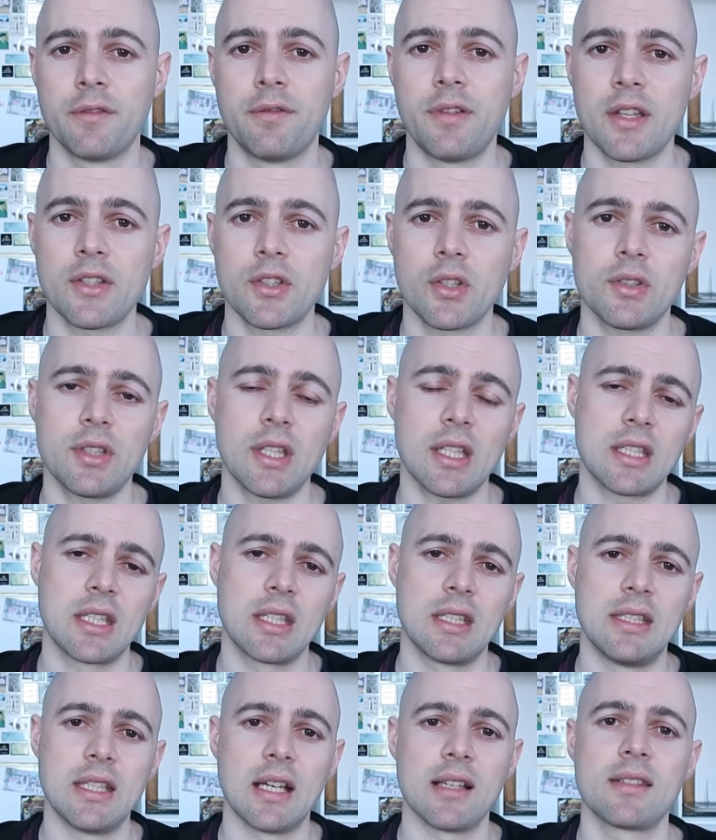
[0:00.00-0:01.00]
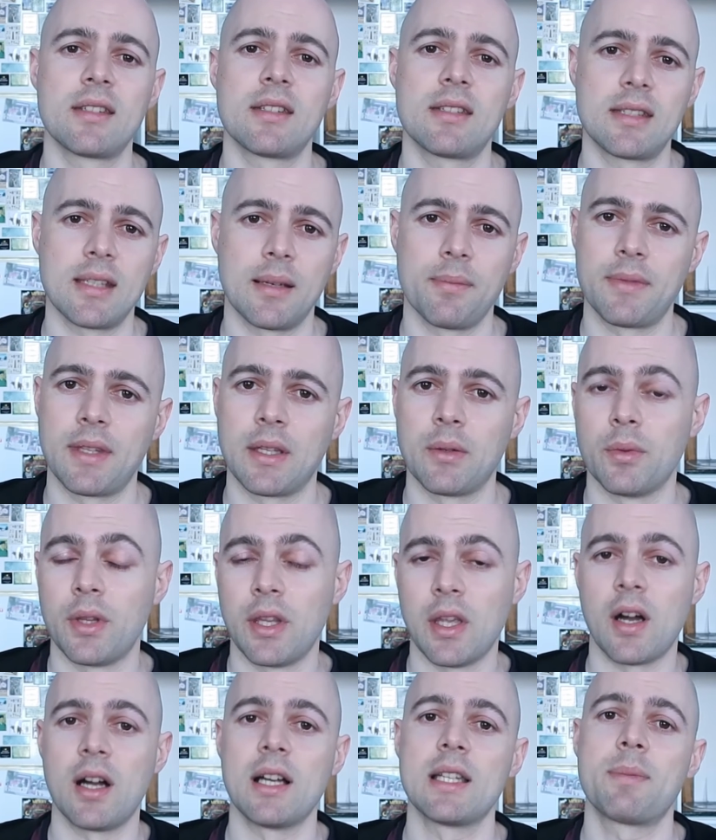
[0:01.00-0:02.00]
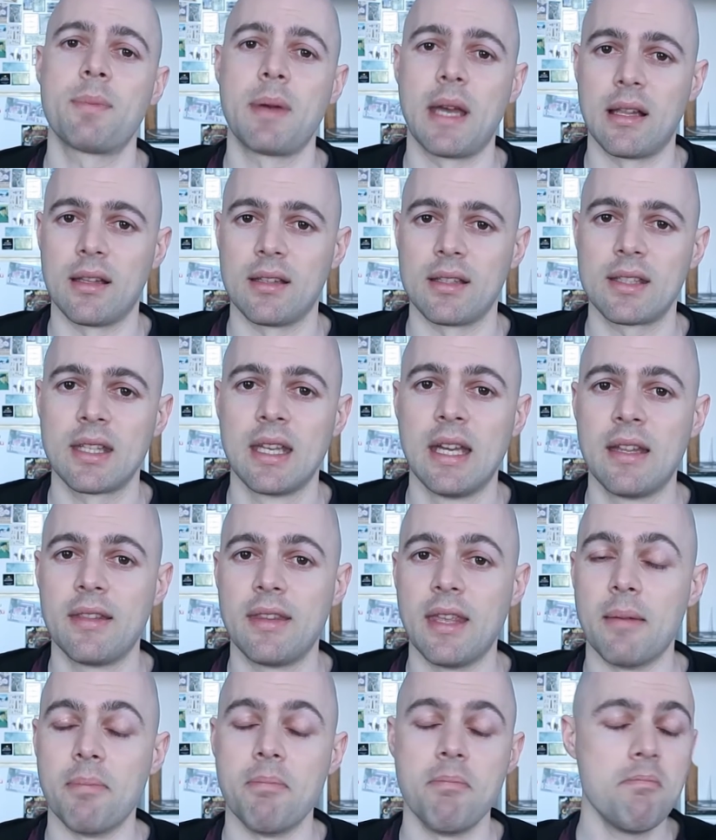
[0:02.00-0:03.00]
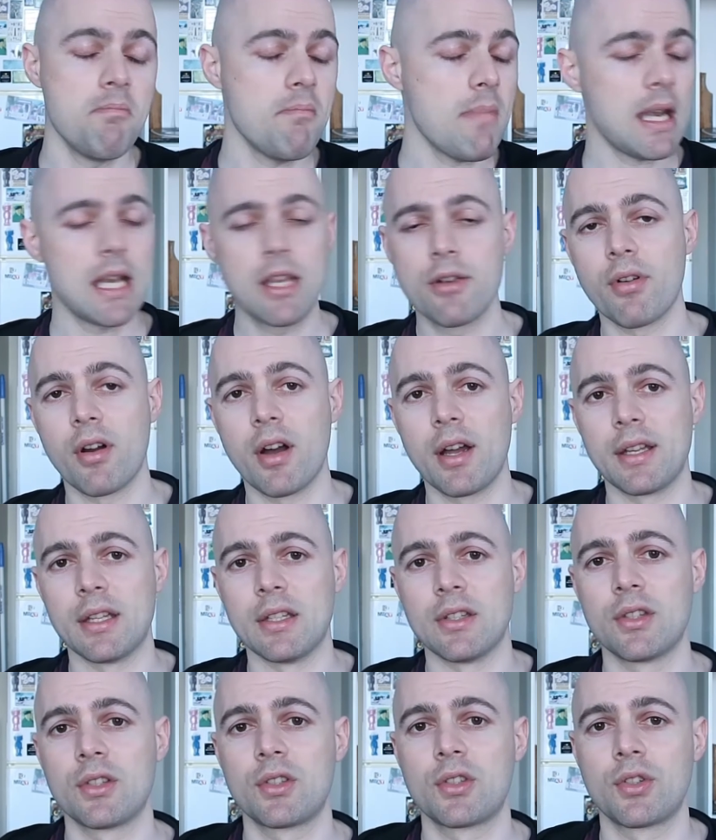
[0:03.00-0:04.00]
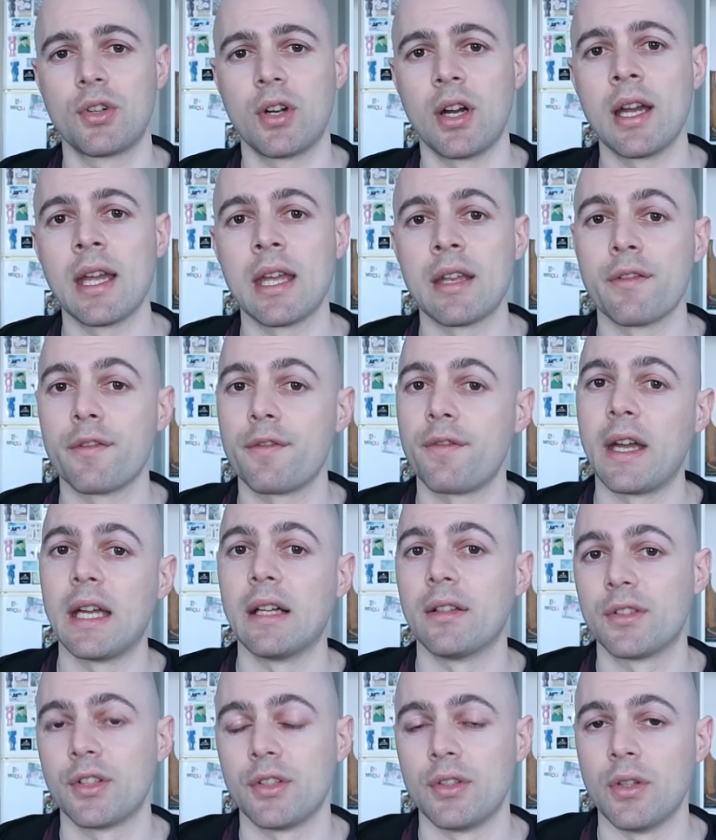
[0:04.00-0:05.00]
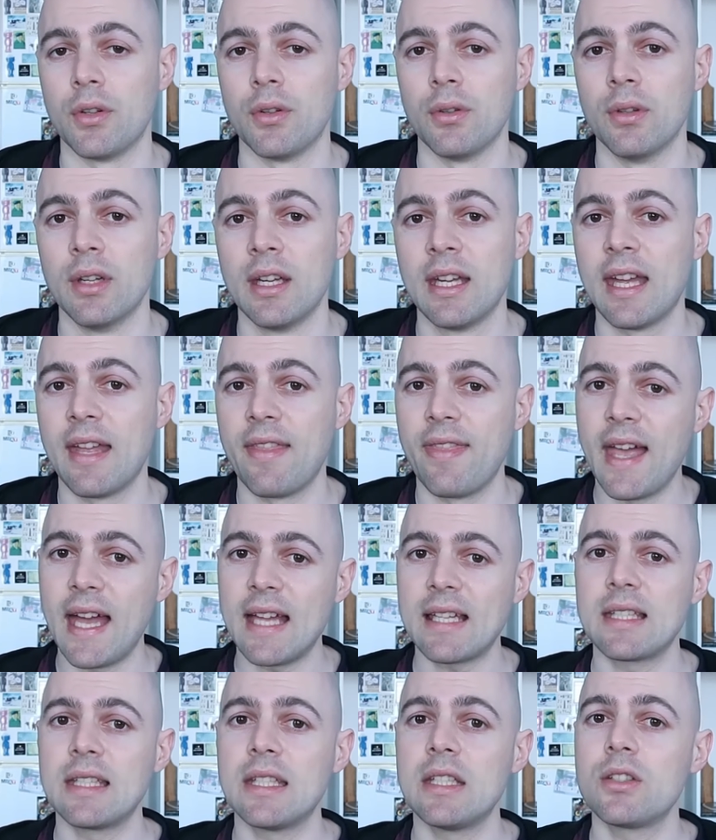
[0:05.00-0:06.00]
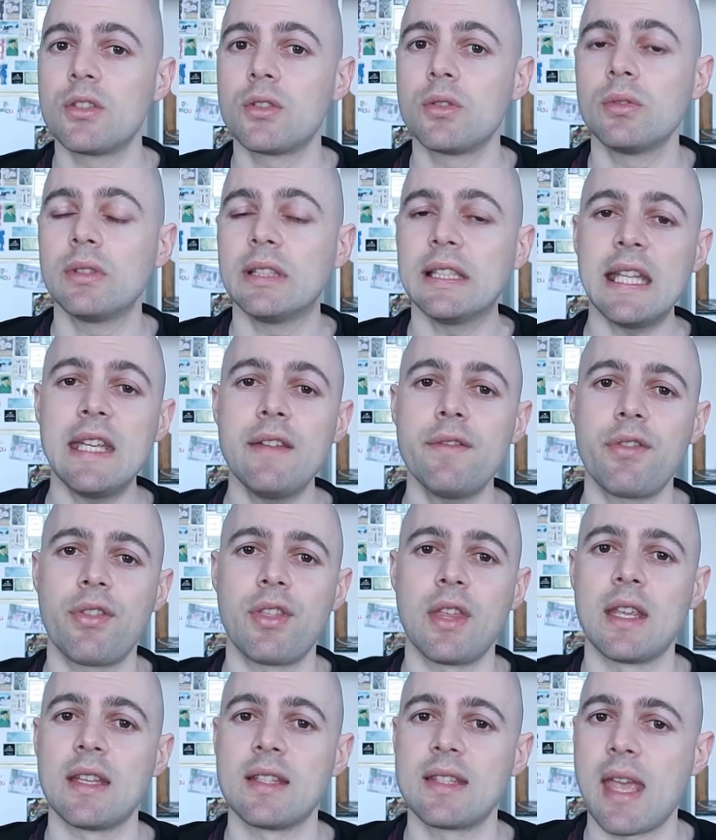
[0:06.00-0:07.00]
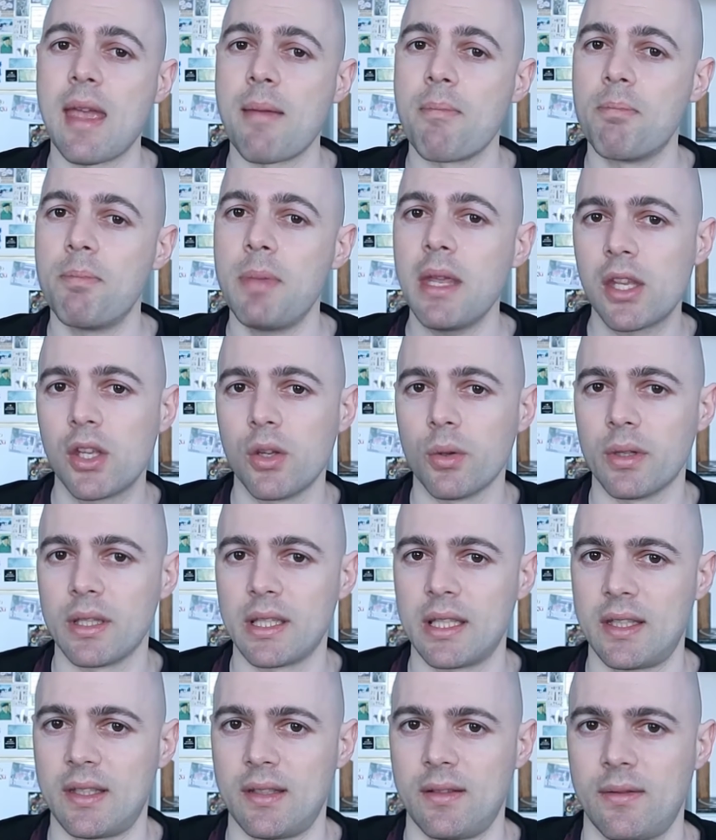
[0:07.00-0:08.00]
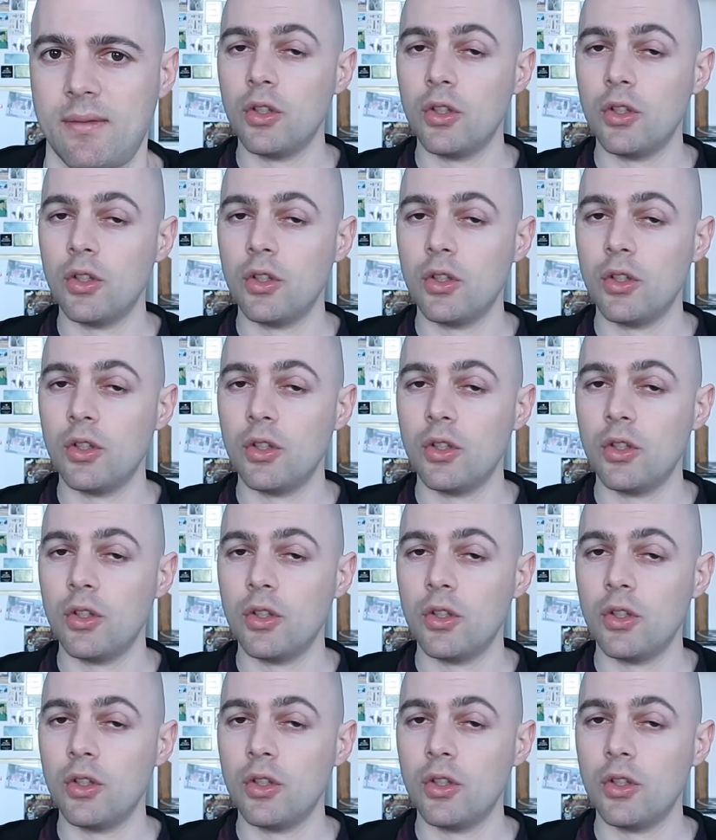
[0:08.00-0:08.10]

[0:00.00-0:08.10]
Vesaas actually does something with the Ice Palace that many writers try and fail to do, and that is to leave things ambiguous.